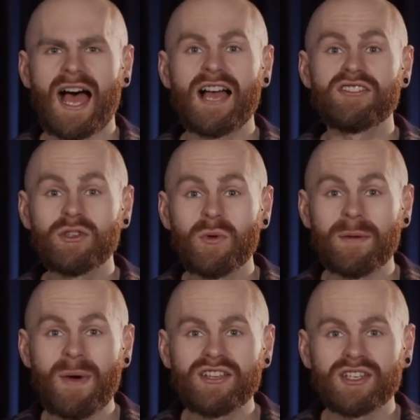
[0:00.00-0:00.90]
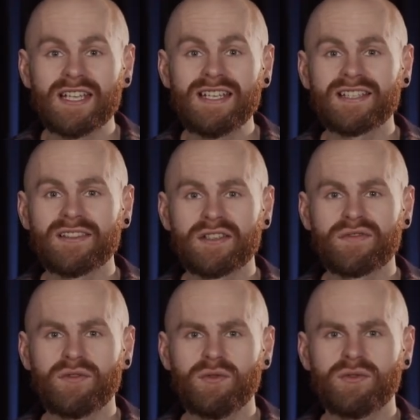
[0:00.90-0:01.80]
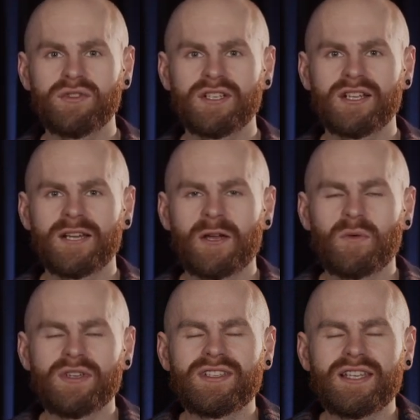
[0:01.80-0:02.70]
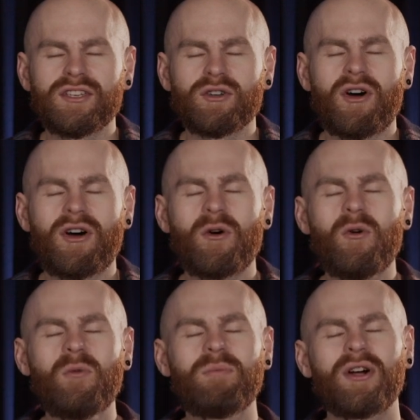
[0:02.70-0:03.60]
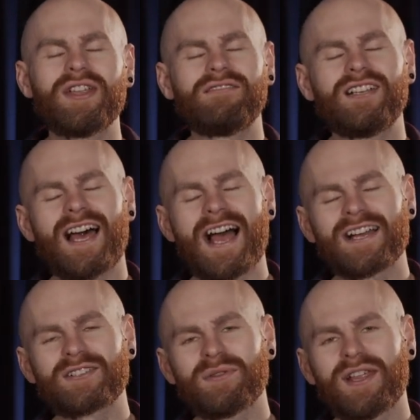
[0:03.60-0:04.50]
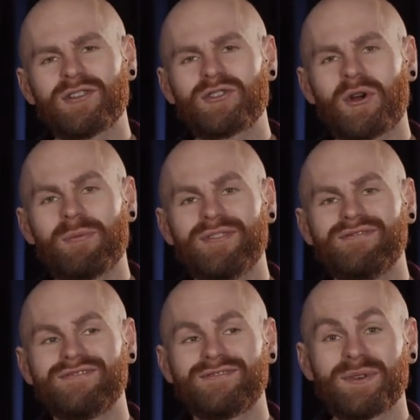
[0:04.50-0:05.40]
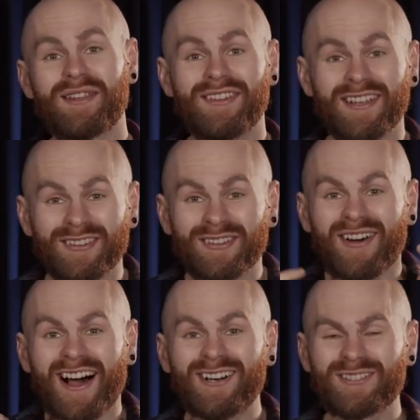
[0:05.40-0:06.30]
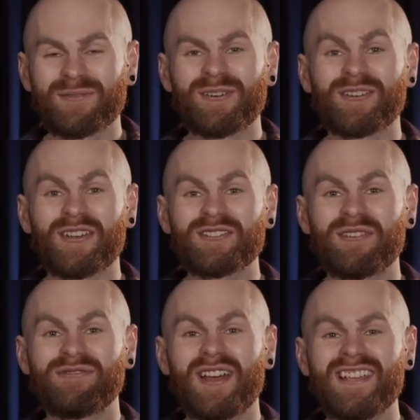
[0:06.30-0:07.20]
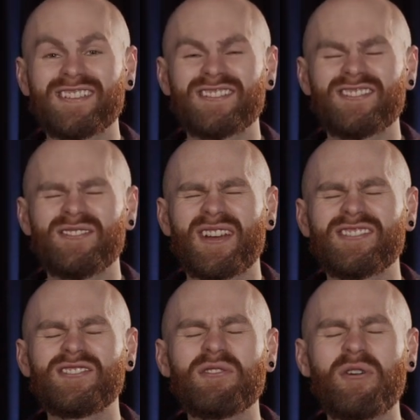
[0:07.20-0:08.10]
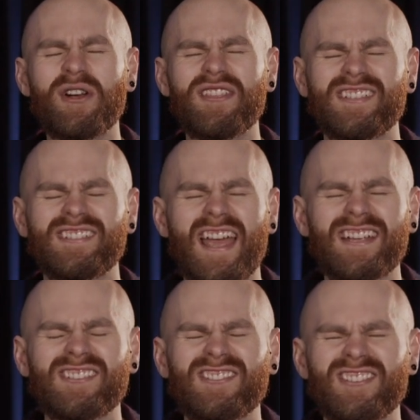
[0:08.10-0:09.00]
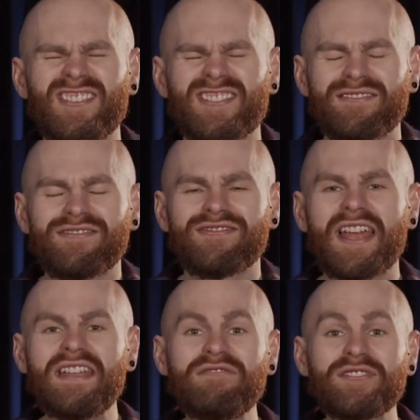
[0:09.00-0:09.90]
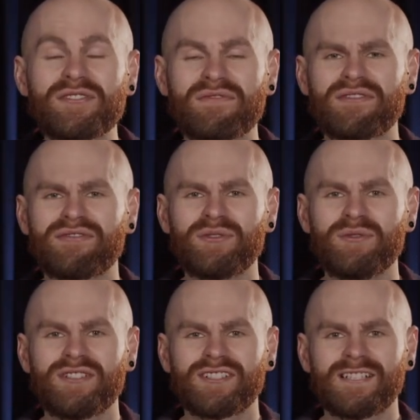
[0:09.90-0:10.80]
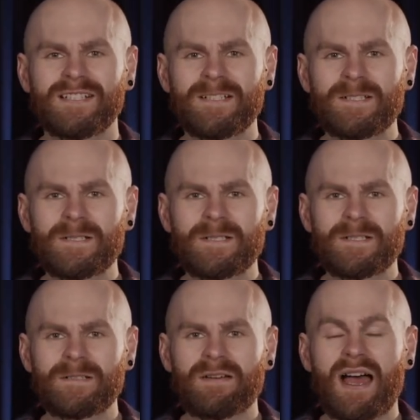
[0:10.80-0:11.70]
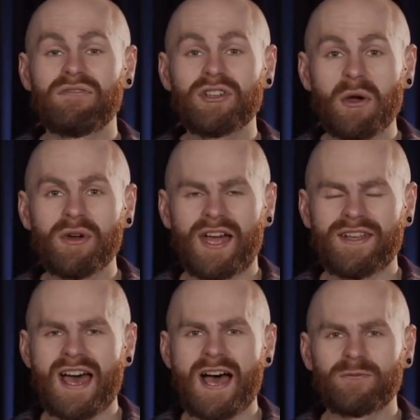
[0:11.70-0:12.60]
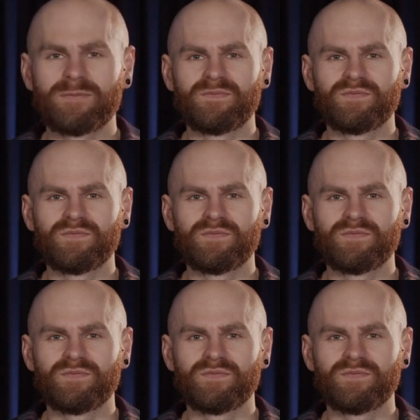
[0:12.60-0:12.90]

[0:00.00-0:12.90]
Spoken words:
As you imagine eating this food, we see your whole body relax with enjoyment. We see a smile come across your face as you enjoy the textures and flavours of the food. Have a go at that now.